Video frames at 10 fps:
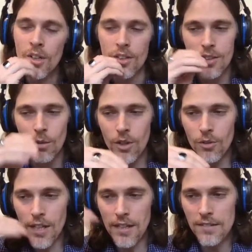someone who's
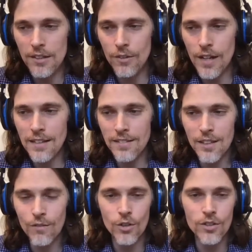eighteen or
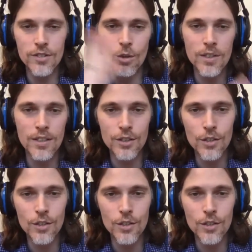nineteen versus someone that's